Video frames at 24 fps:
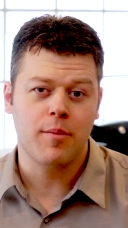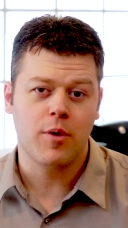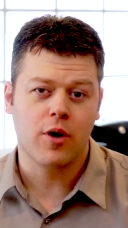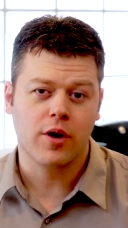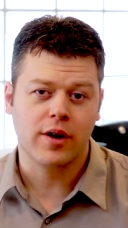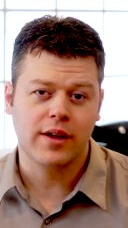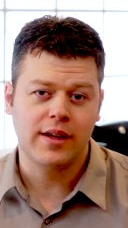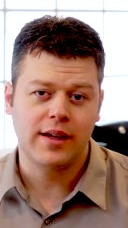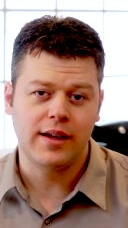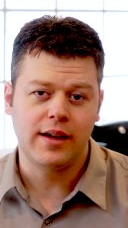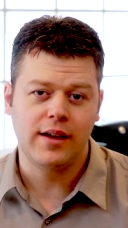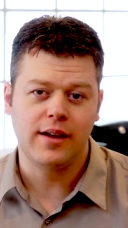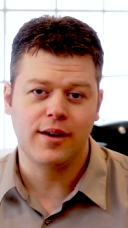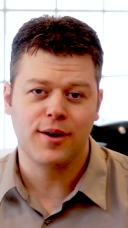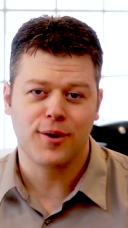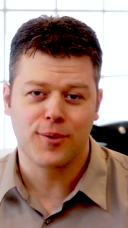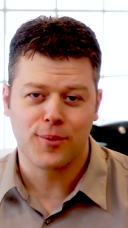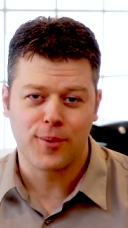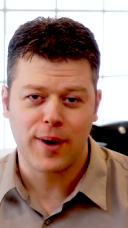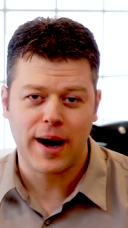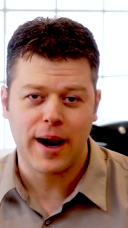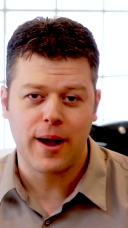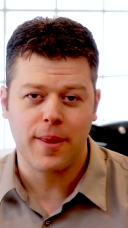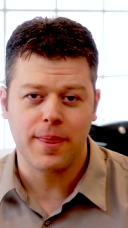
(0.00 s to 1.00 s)
a marquee
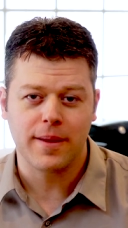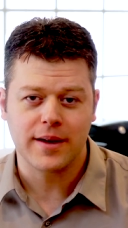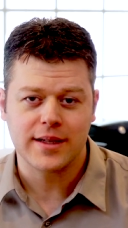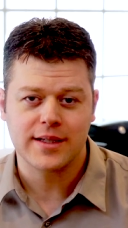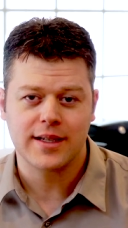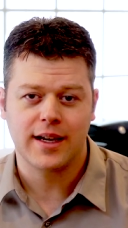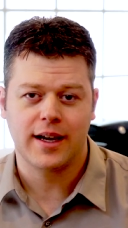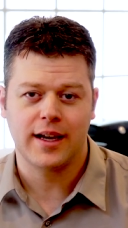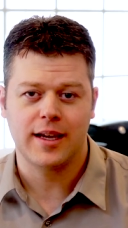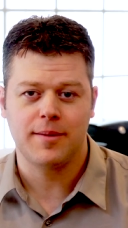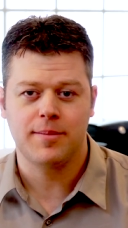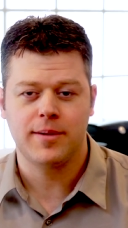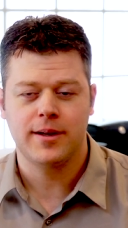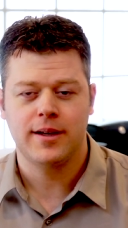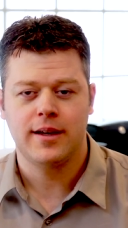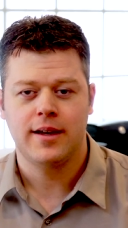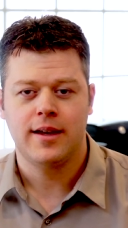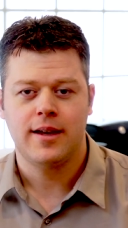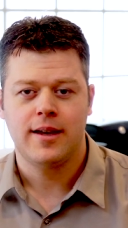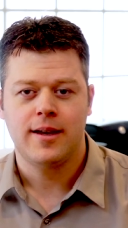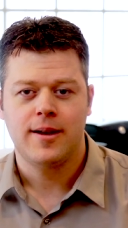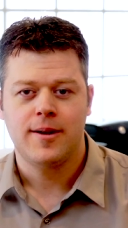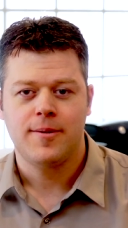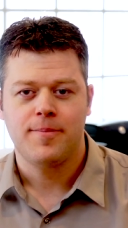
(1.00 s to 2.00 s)
around the type.
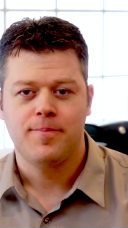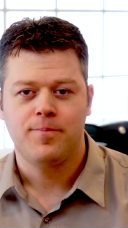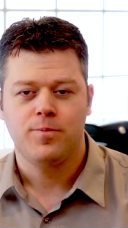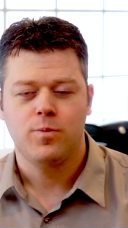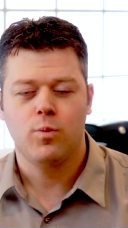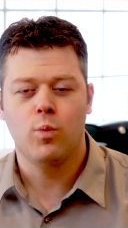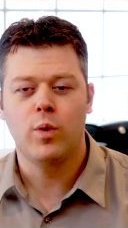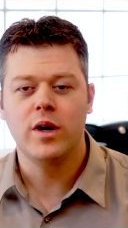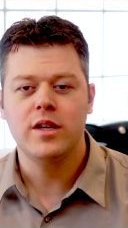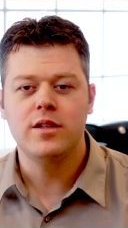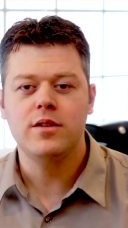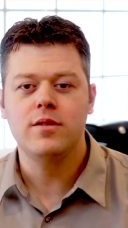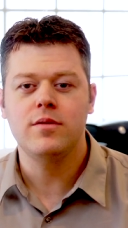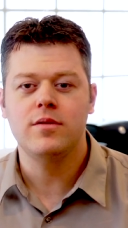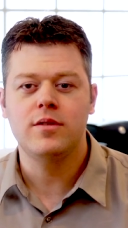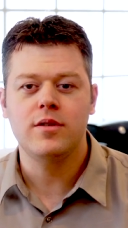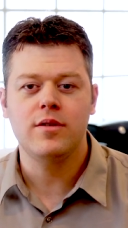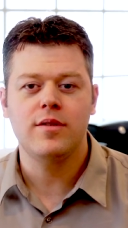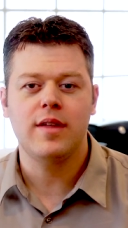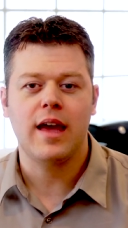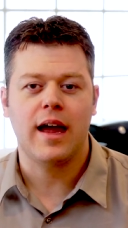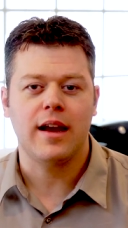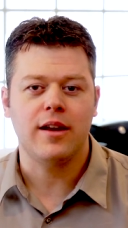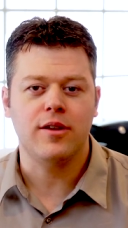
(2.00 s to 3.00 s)
Once you
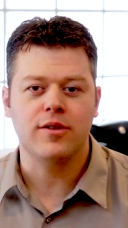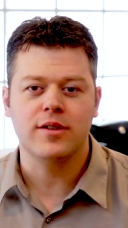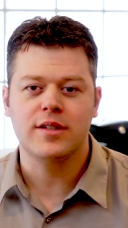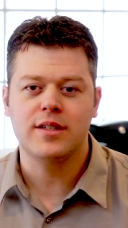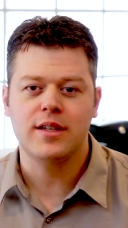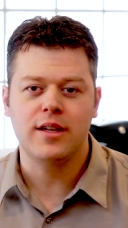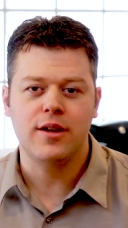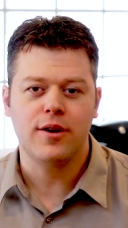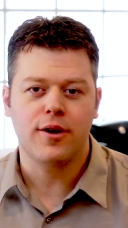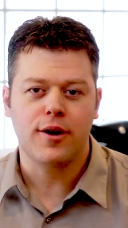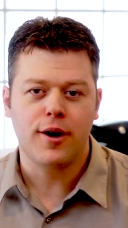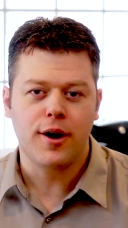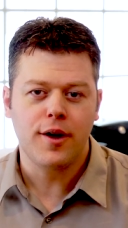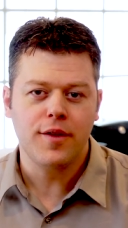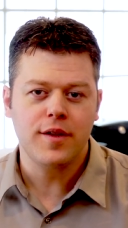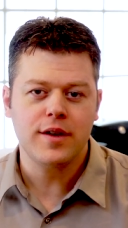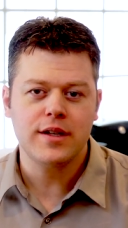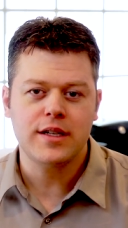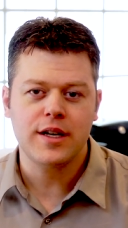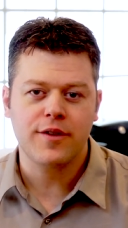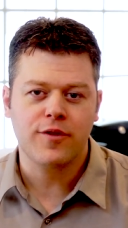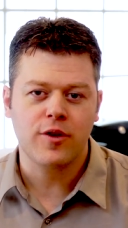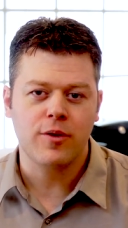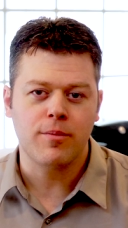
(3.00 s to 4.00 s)
do that, you'll see all
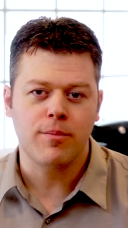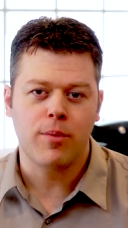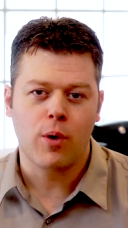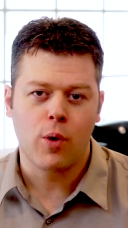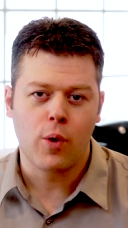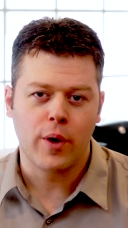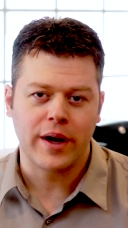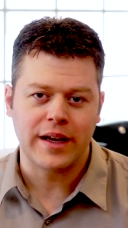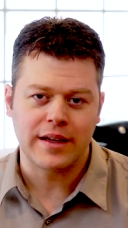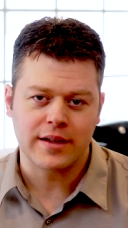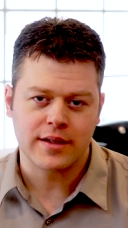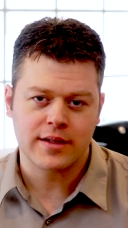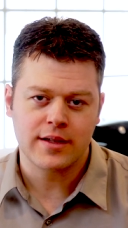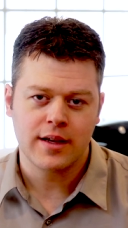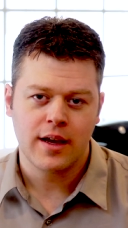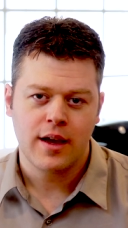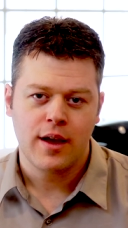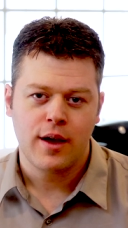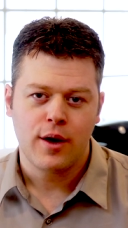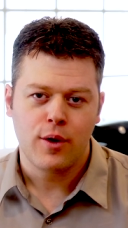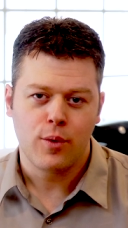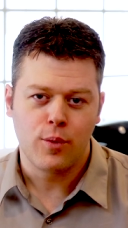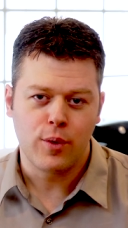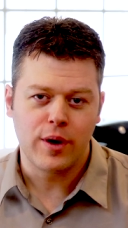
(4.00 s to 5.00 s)
the different points
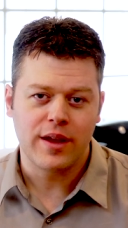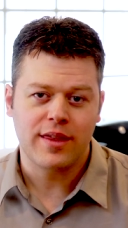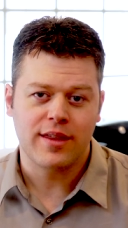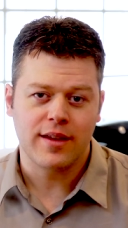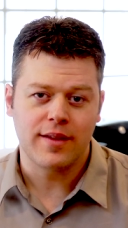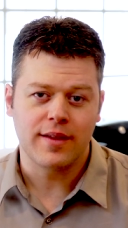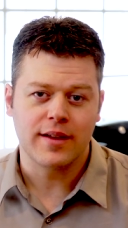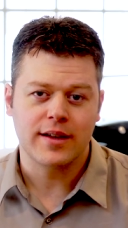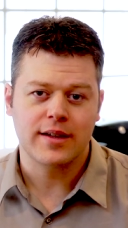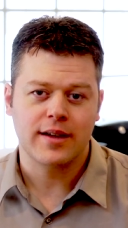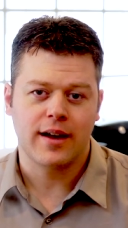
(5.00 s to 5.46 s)
within the